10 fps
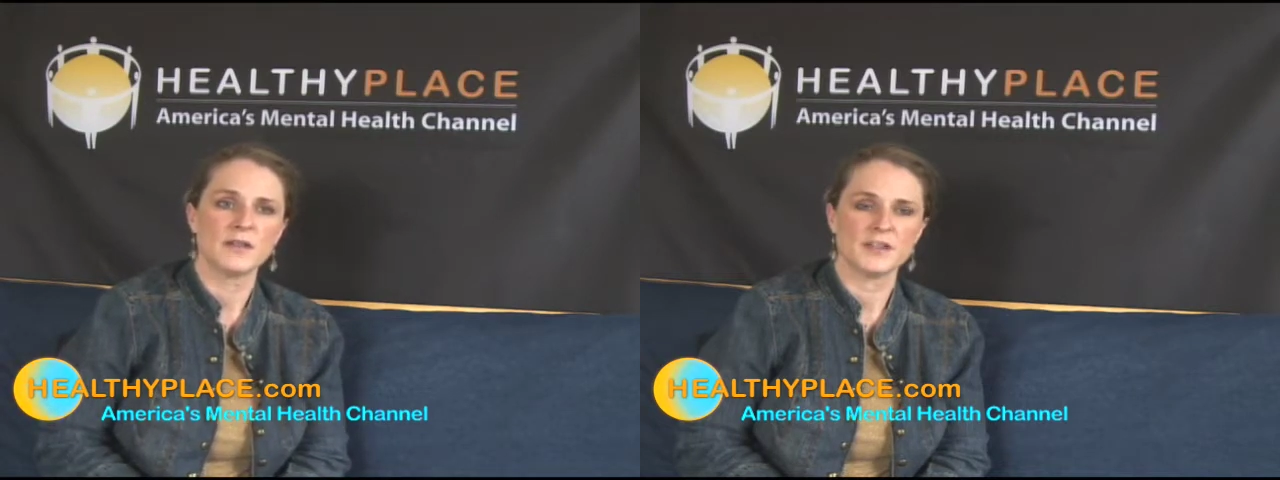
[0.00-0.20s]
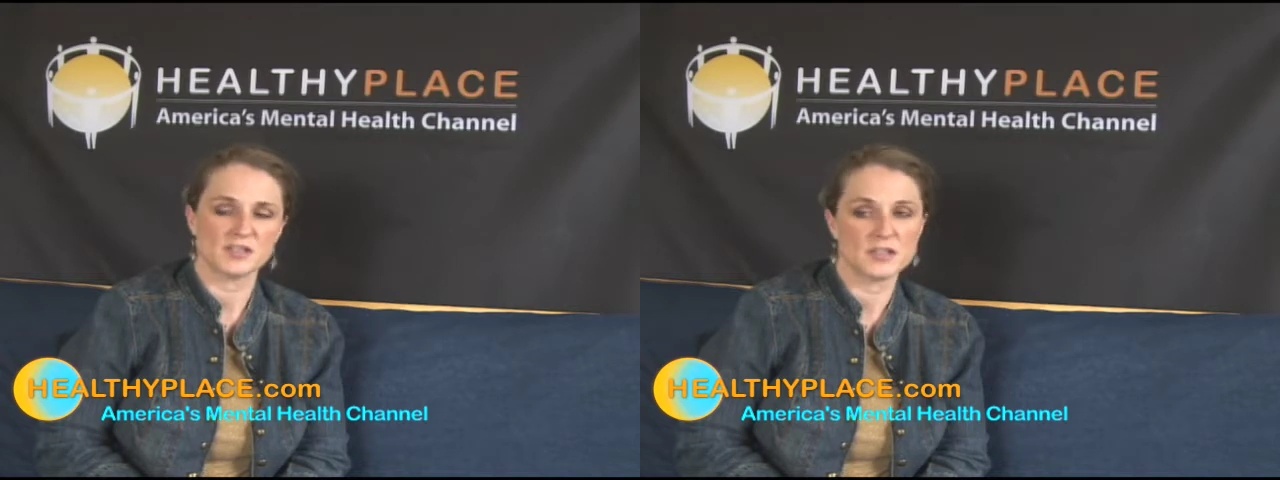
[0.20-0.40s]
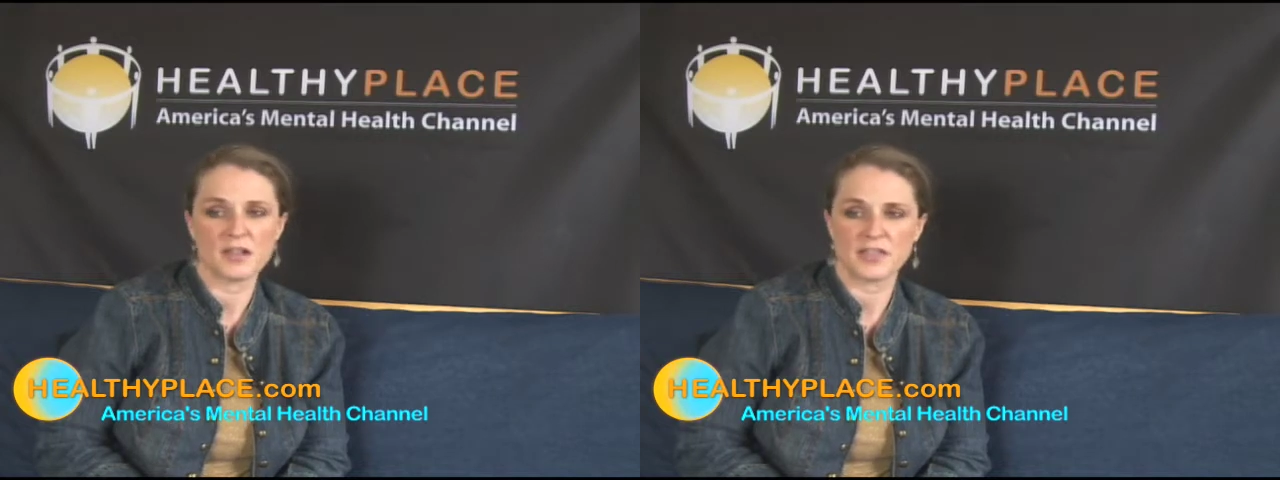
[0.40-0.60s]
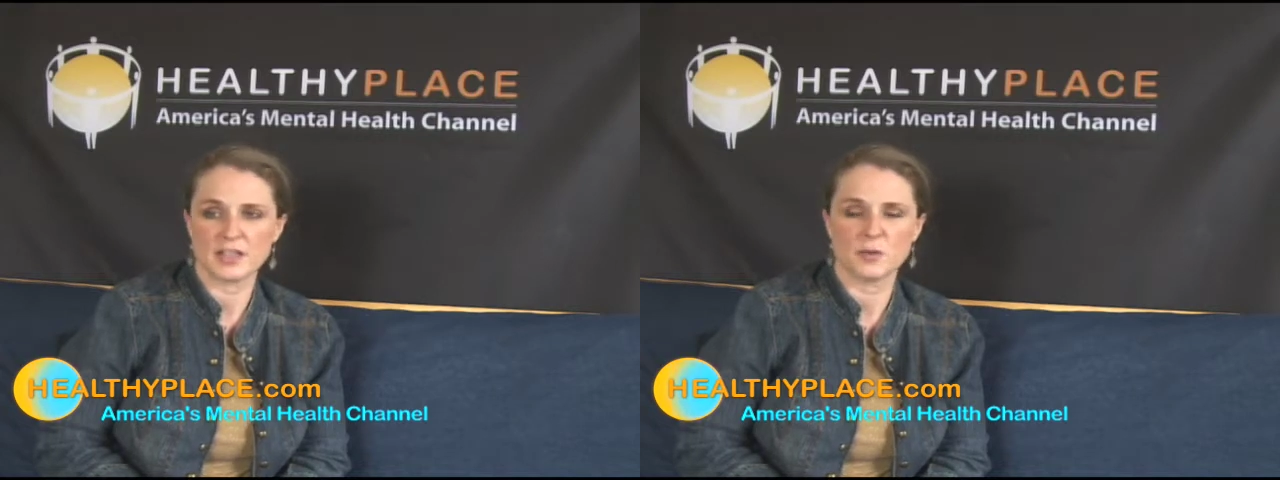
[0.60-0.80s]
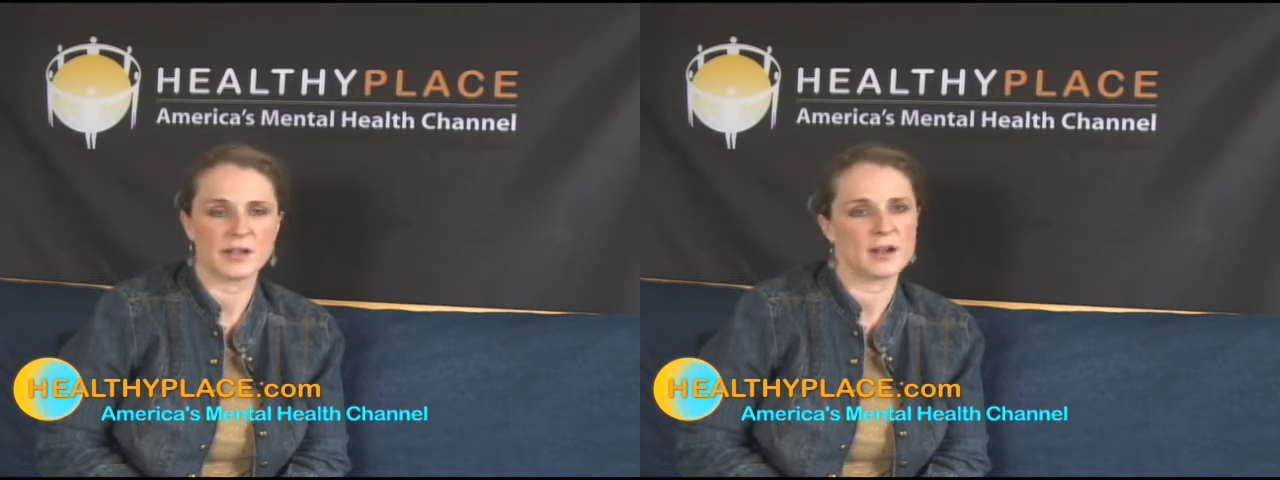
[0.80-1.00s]
There's nothing
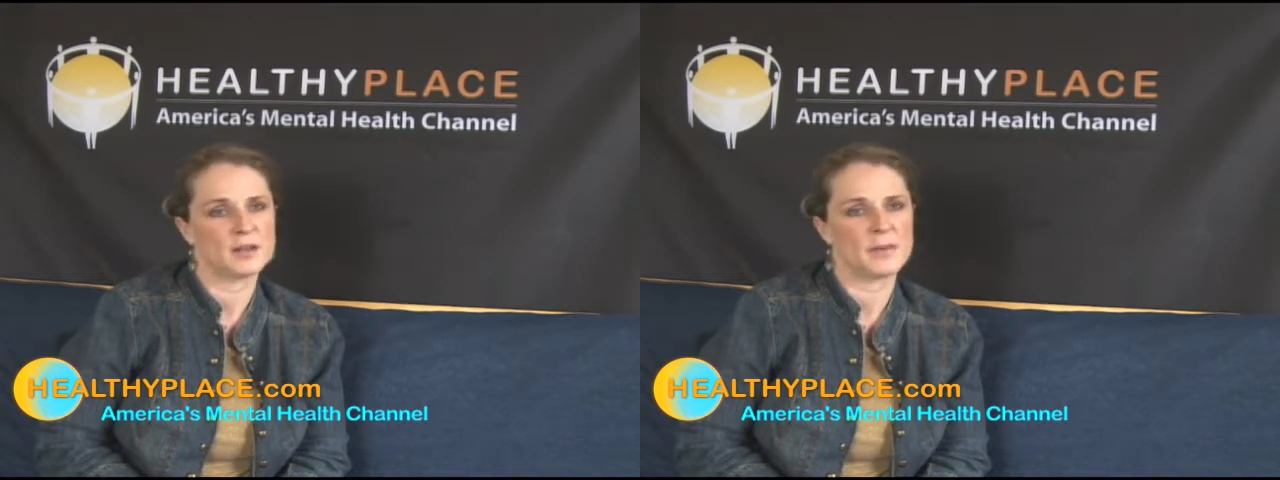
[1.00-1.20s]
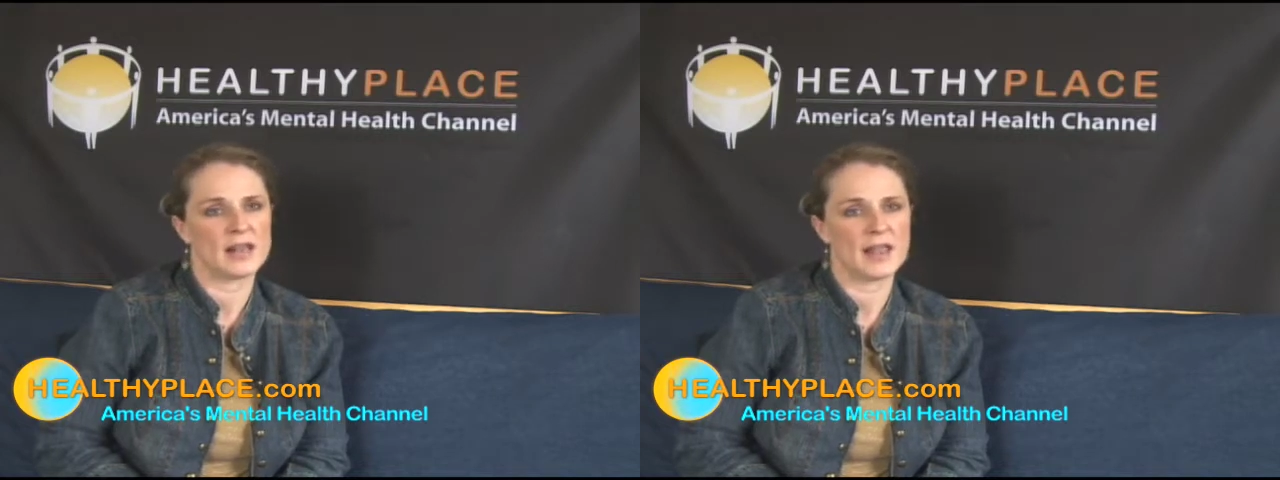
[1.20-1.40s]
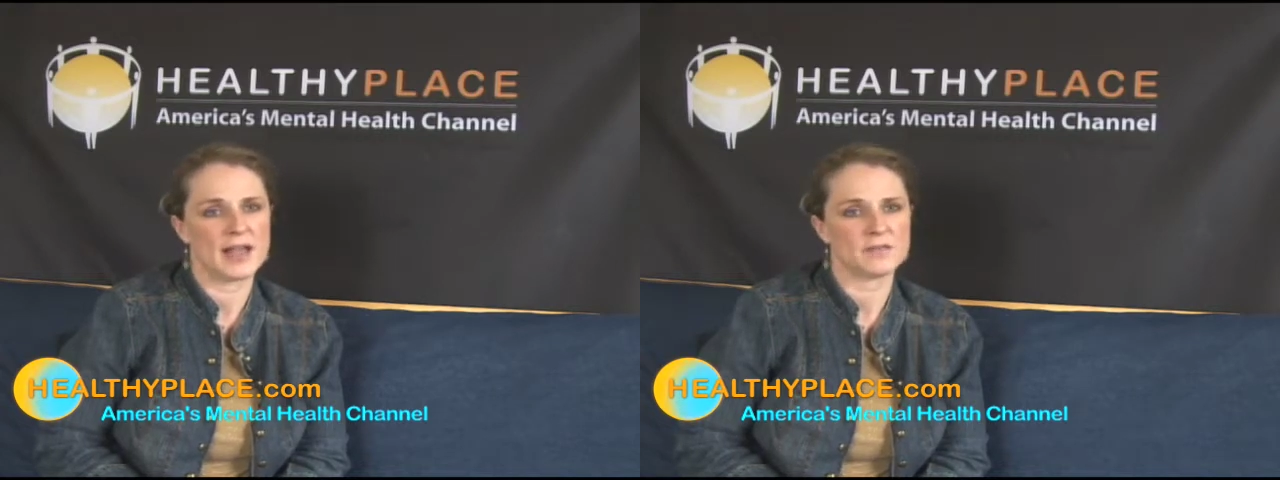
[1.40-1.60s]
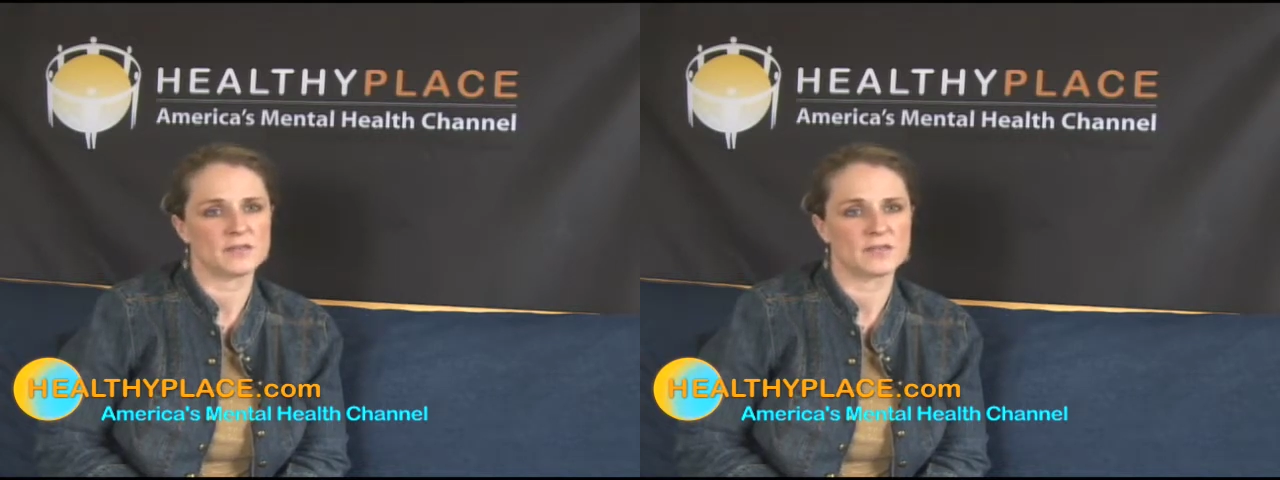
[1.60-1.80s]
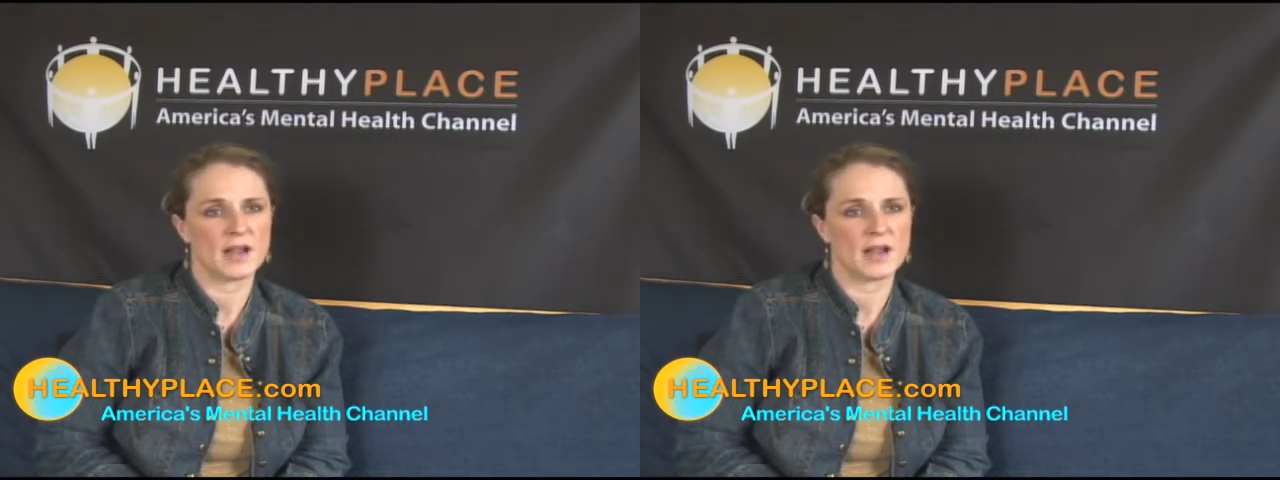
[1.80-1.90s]
going on in my life.